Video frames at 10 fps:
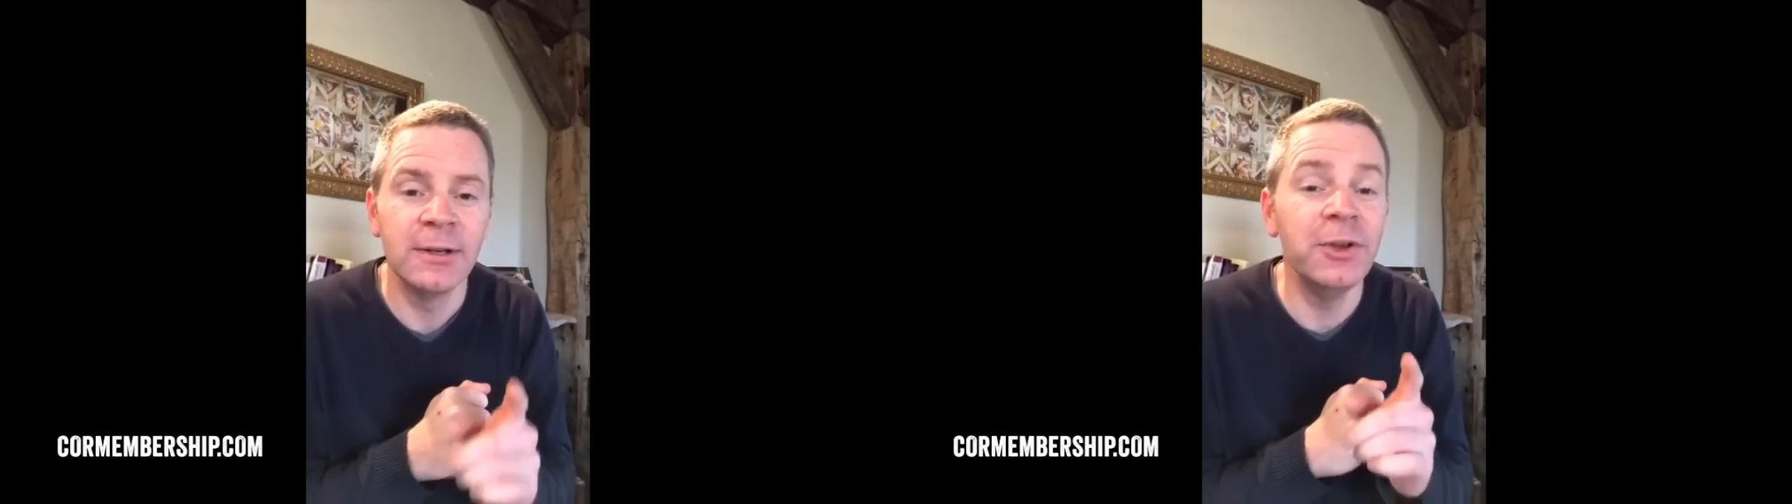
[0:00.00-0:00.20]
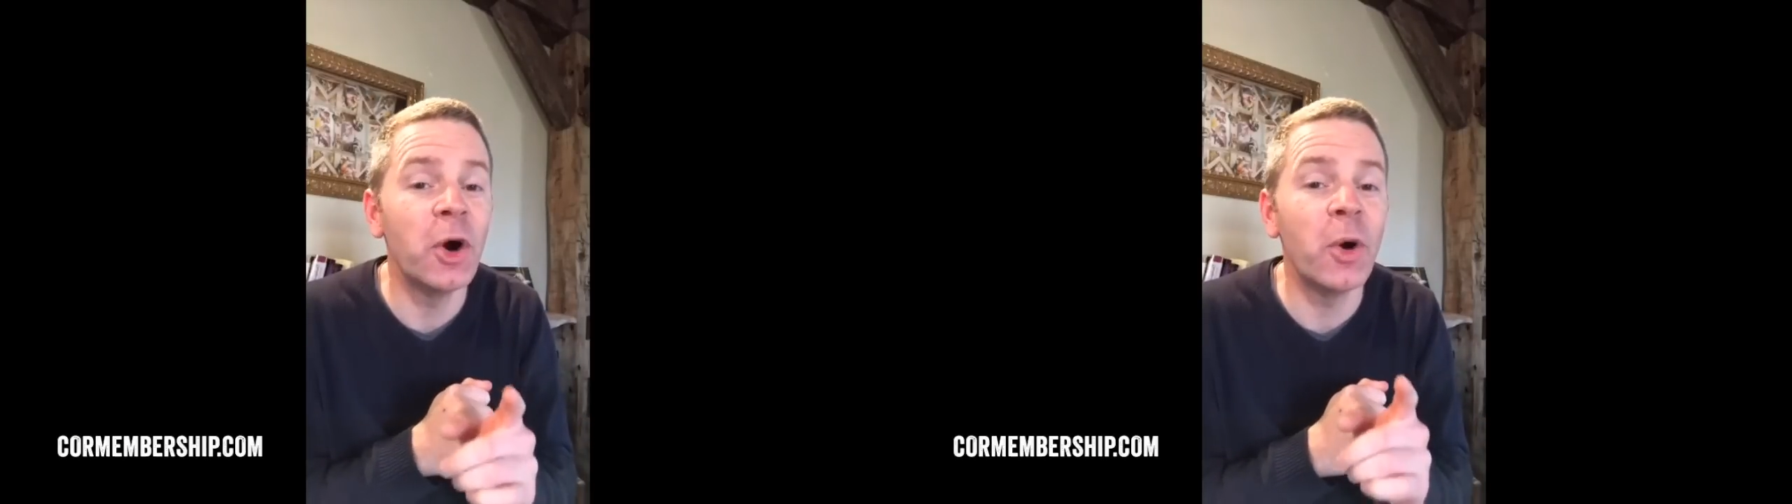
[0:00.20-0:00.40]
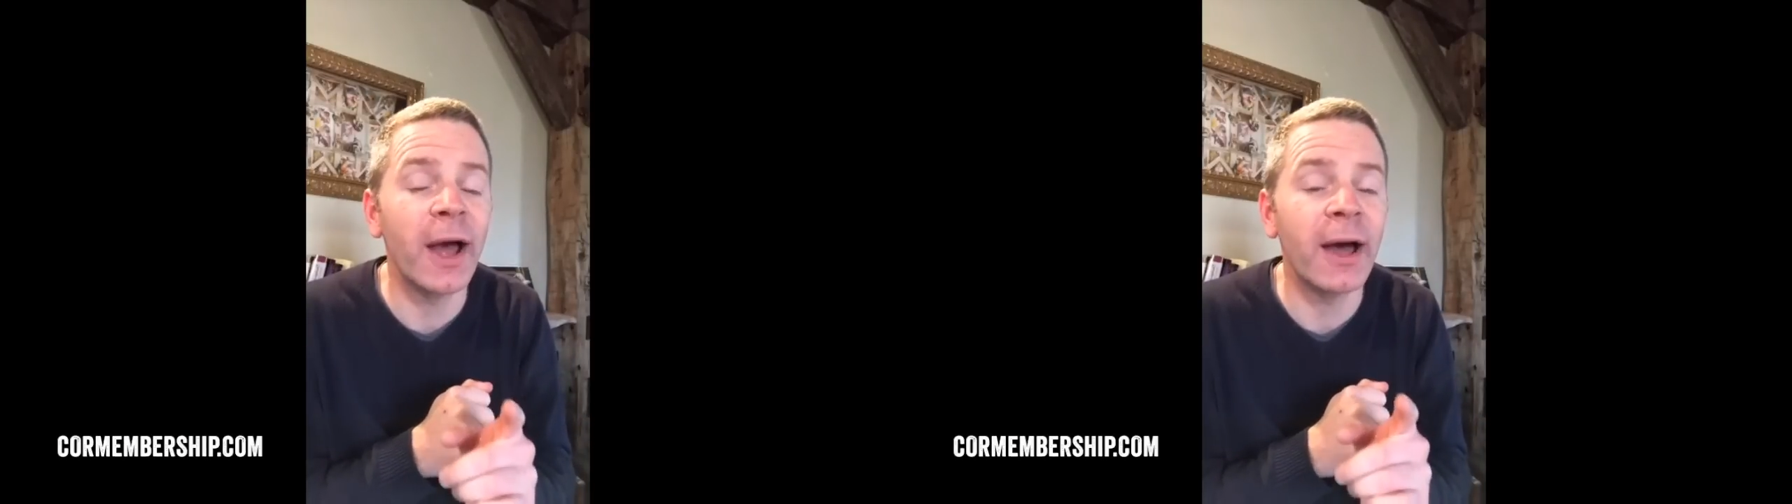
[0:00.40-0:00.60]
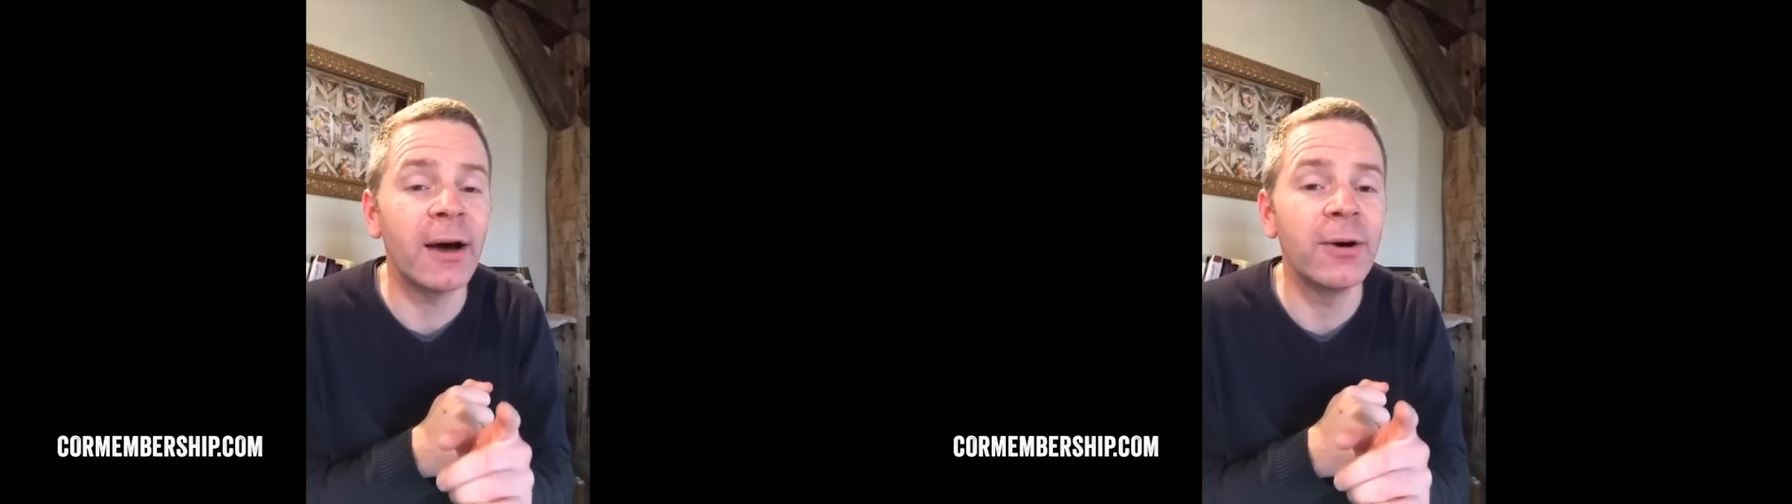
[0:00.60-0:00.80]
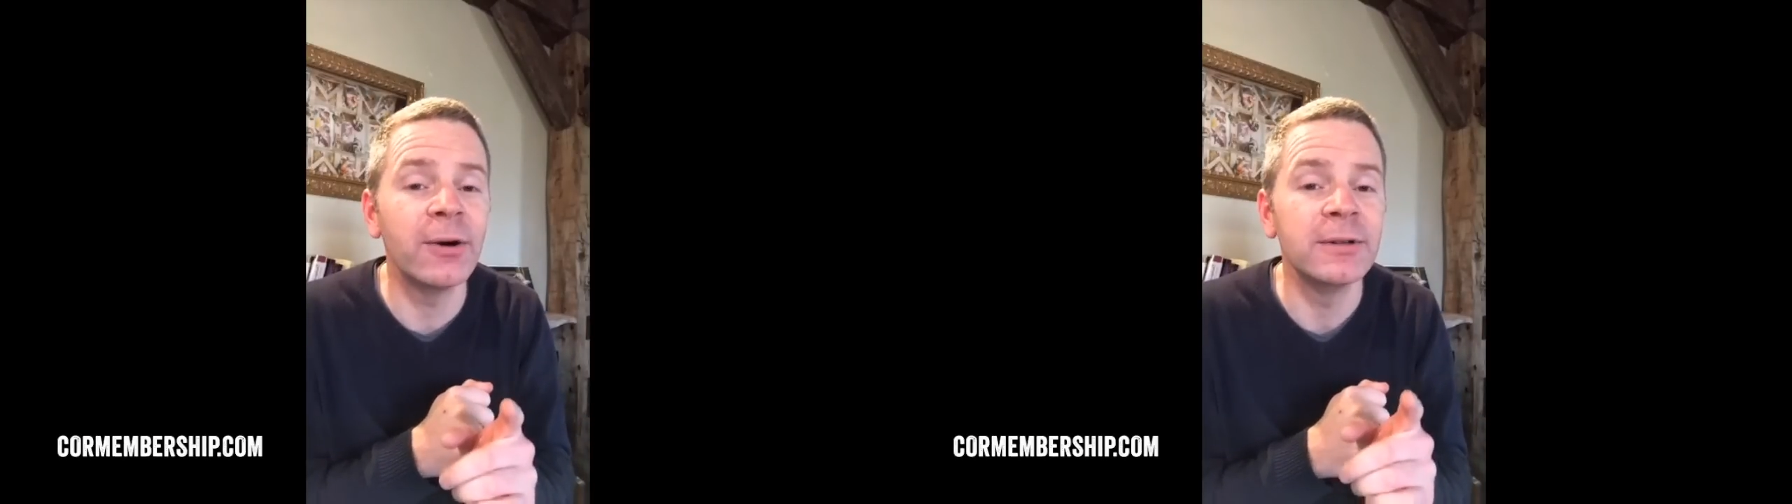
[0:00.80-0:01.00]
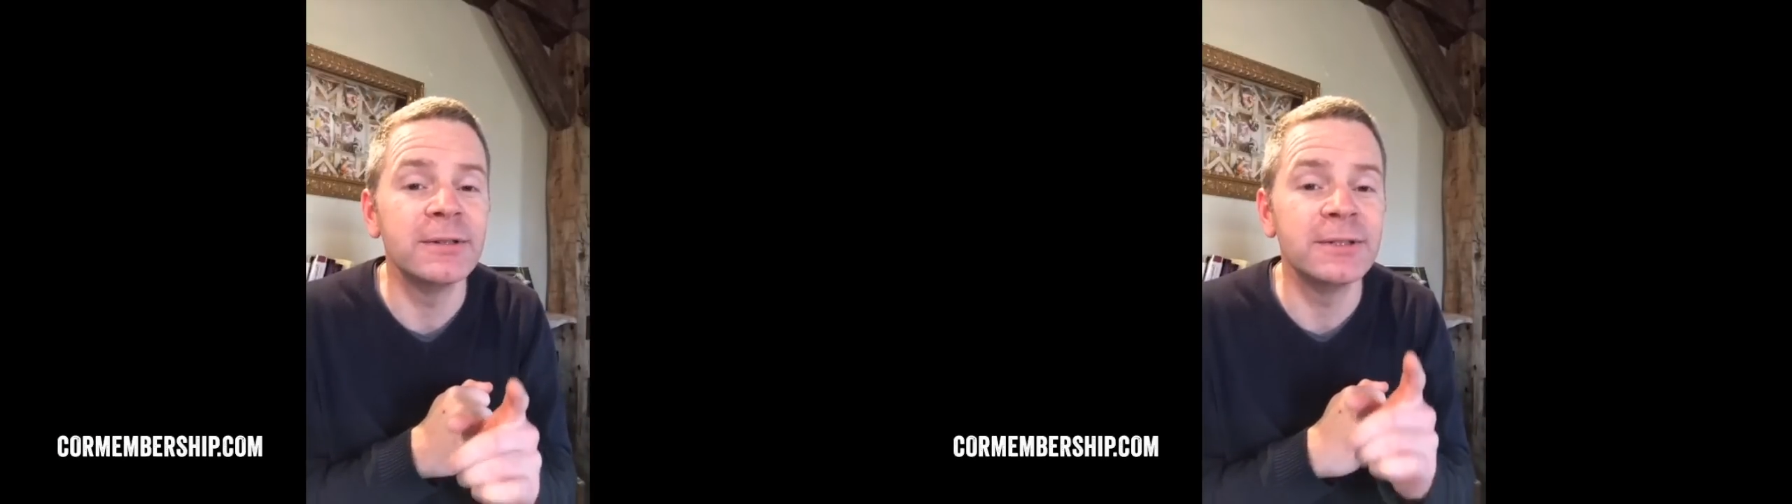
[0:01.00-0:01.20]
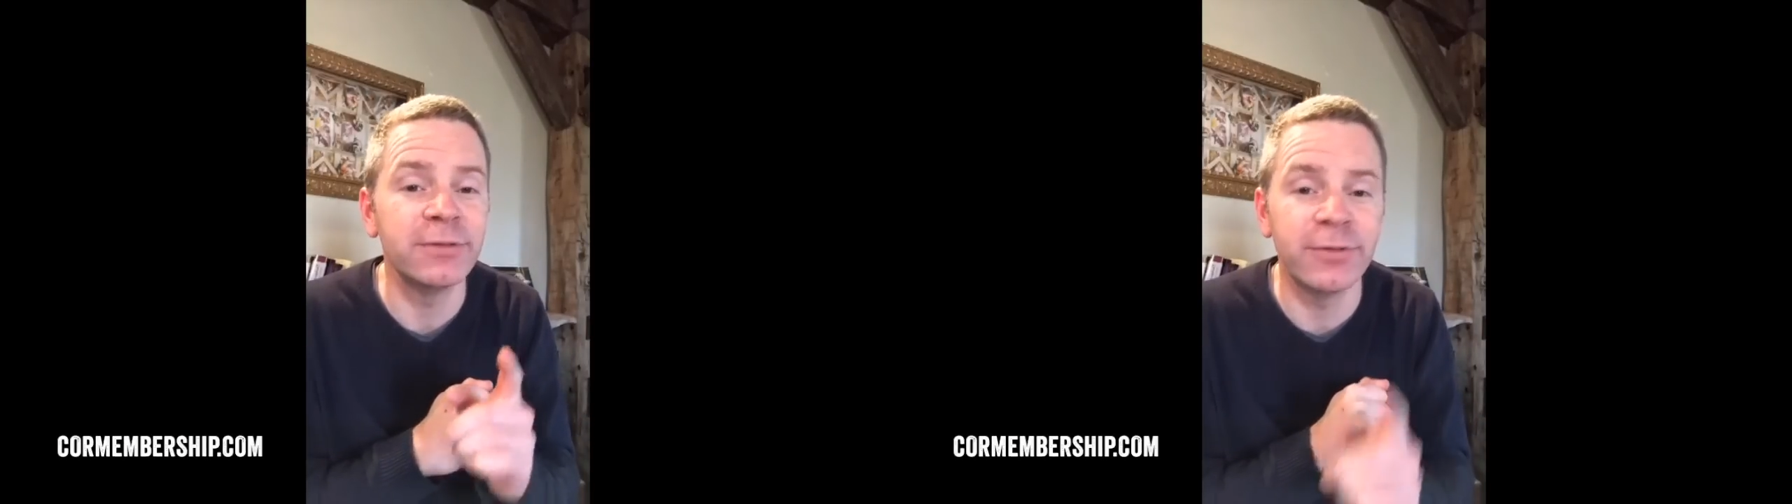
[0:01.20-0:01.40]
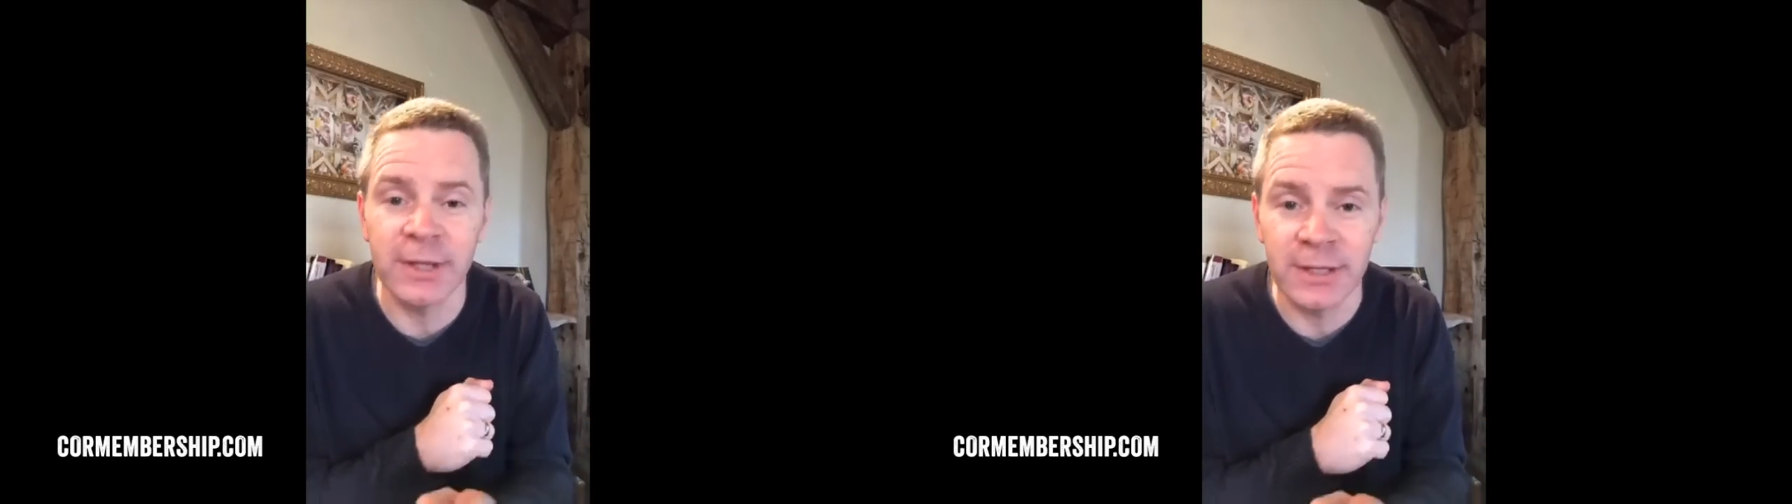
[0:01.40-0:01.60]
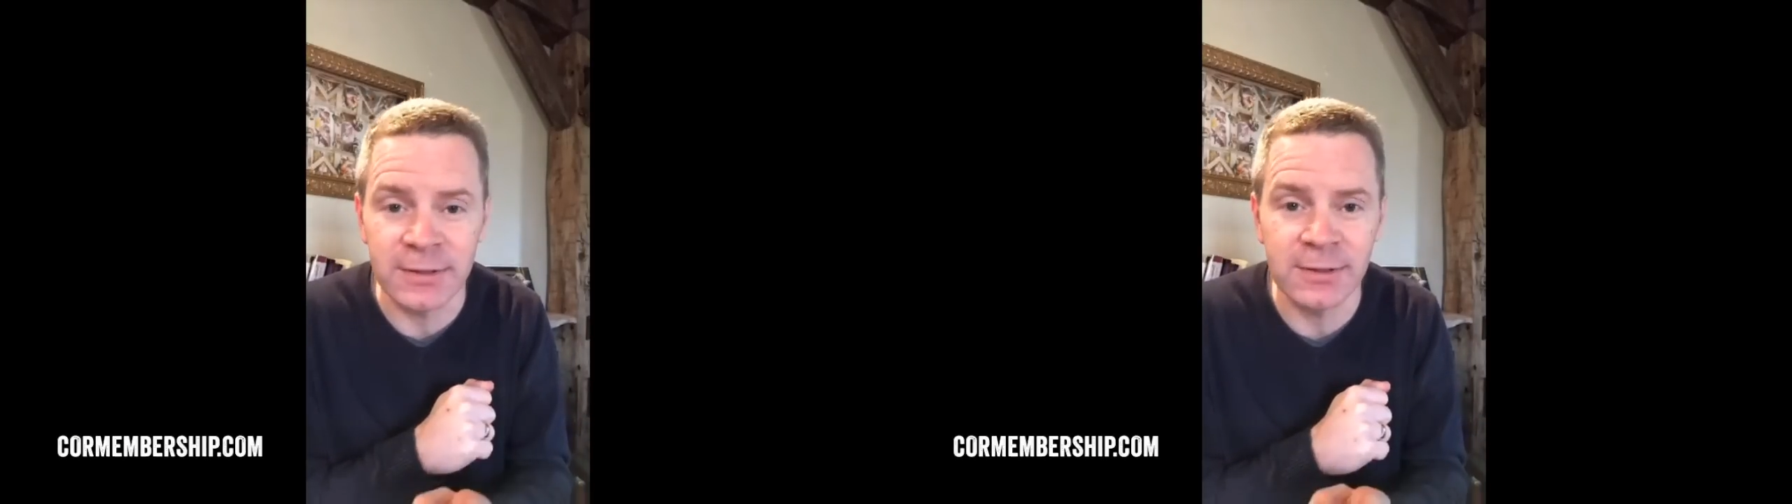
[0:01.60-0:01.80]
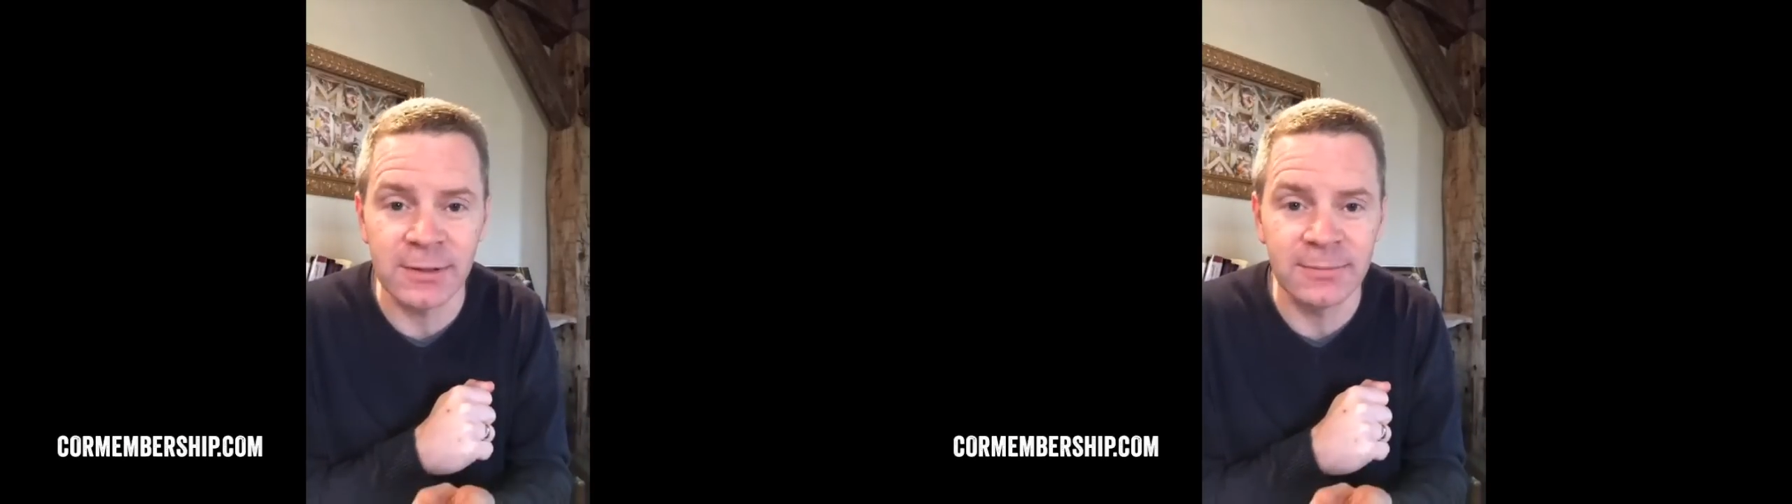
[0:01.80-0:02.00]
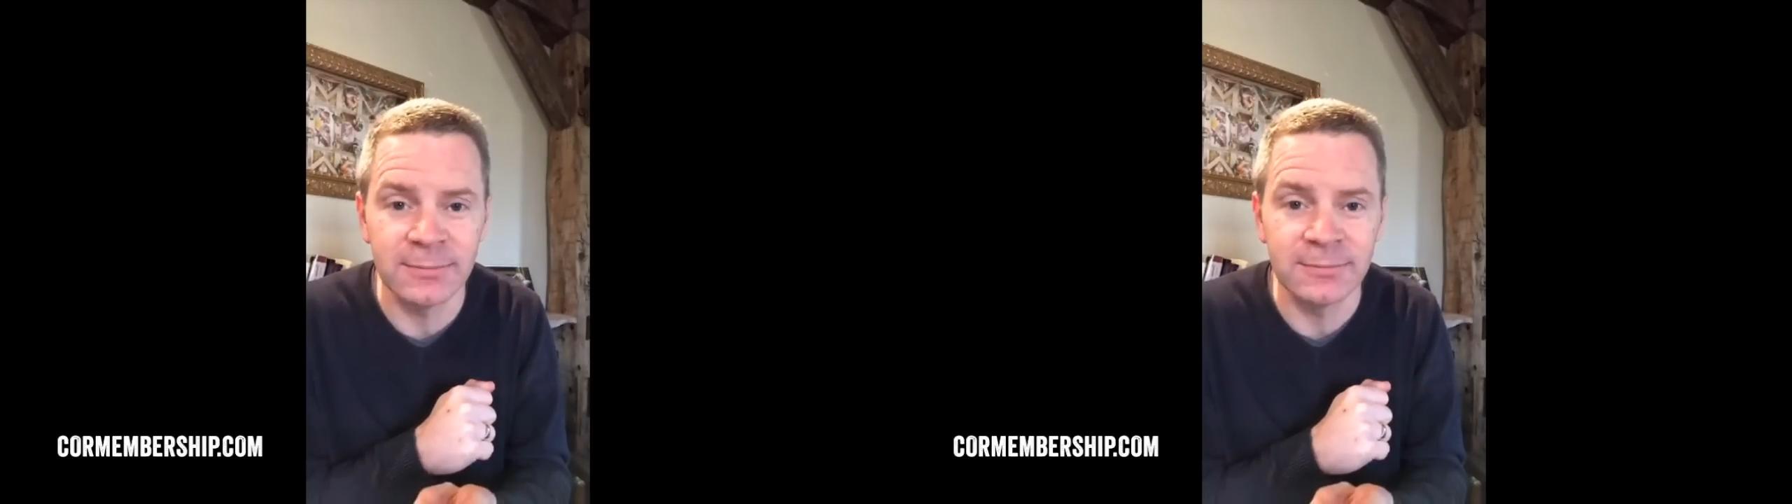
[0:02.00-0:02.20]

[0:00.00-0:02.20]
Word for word: know how to feast.